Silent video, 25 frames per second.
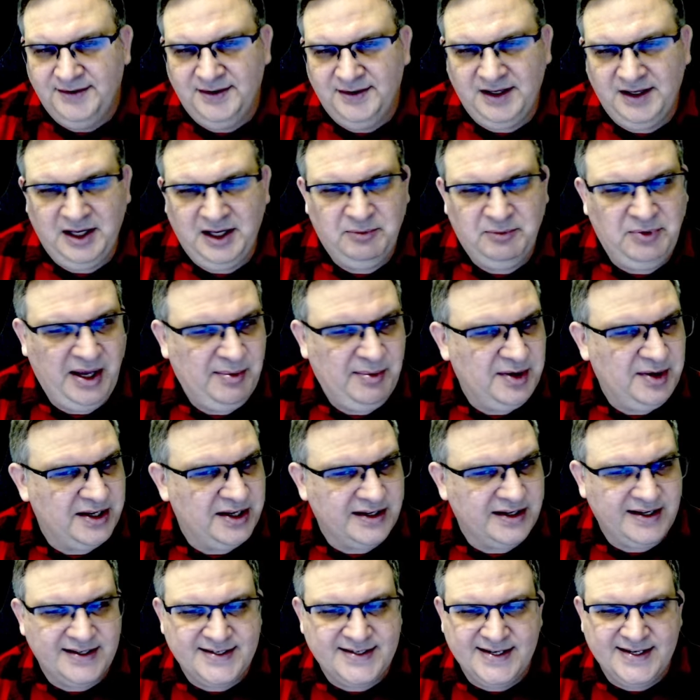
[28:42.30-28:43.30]
And maybe it
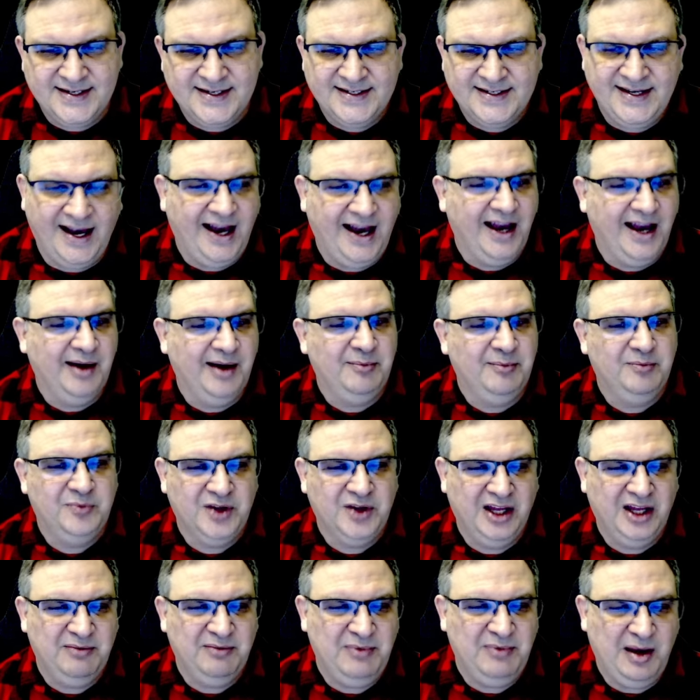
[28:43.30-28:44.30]
gets it in time,
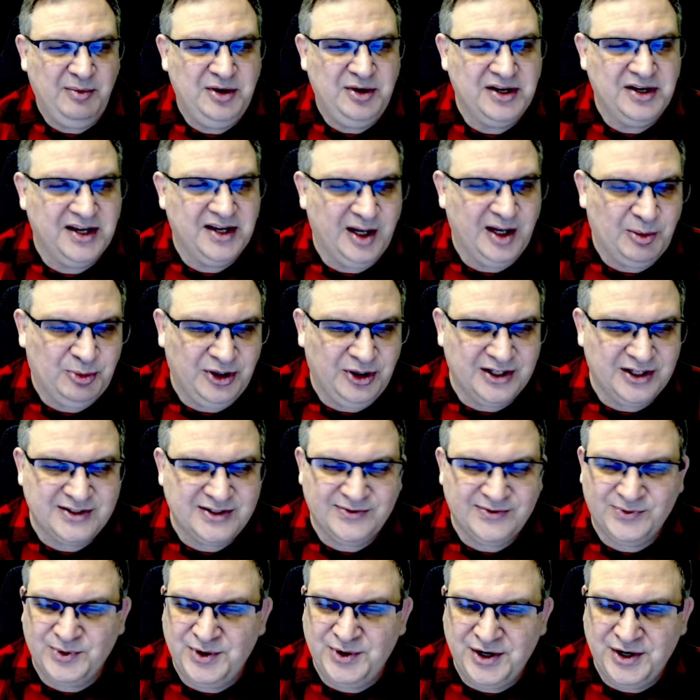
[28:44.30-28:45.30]
and maybe you get a
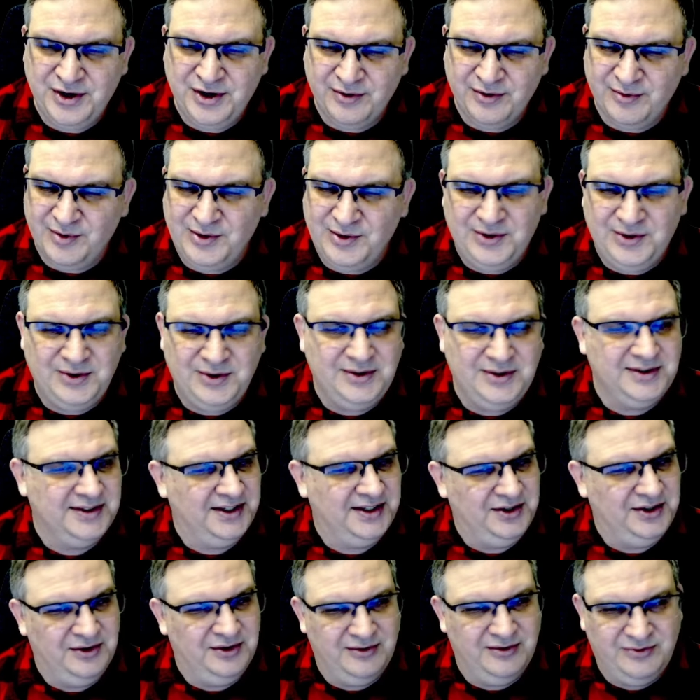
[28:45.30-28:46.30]
+4 to your roll
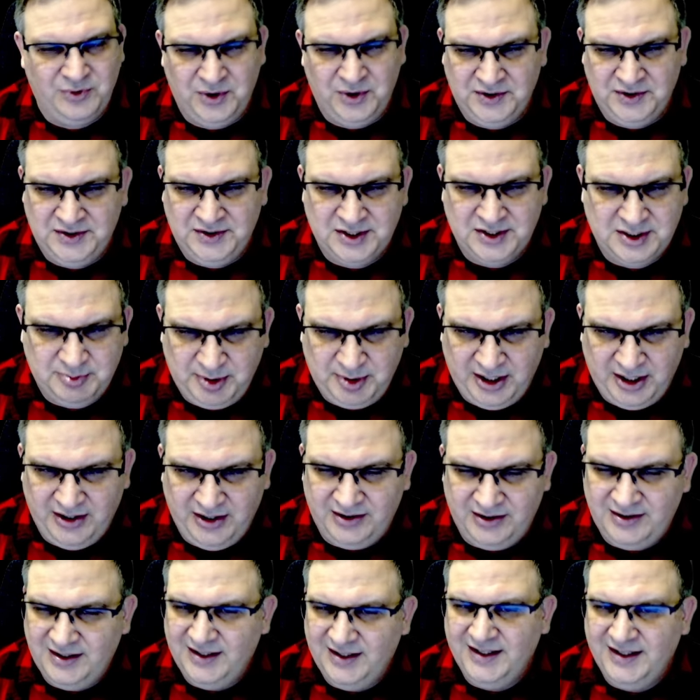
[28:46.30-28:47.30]
and you avoid the
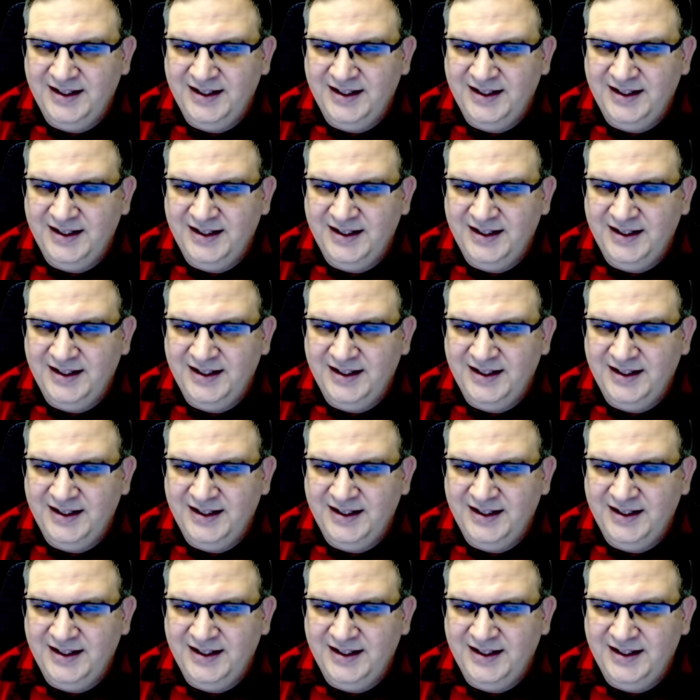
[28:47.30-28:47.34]
spell.